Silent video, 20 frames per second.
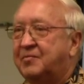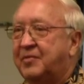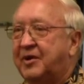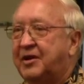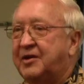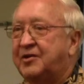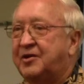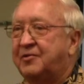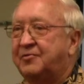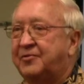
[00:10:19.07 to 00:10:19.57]

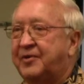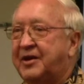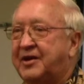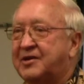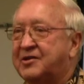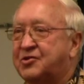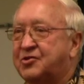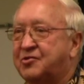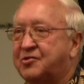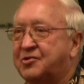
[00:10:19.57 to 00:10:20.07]

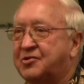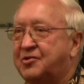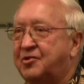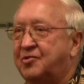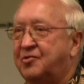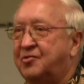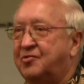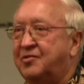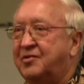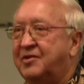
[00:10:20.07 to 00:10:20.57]
manufacturers
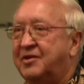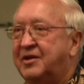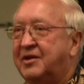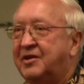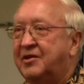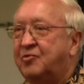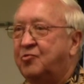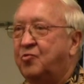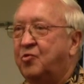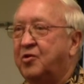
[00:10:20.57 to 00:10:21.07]
do,
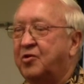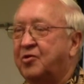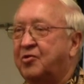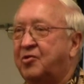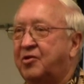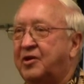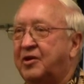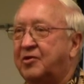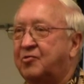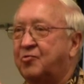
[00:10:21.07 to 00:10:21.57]
we're
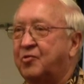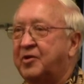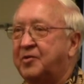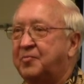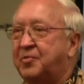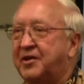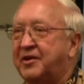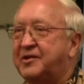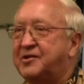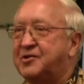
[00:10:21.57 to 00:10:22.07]
good at
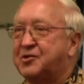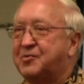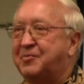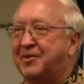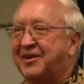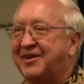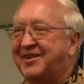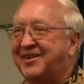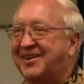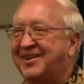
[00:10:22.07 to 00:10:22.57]

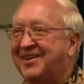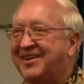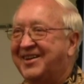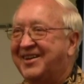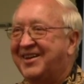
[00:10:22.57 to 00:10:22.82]
replacement.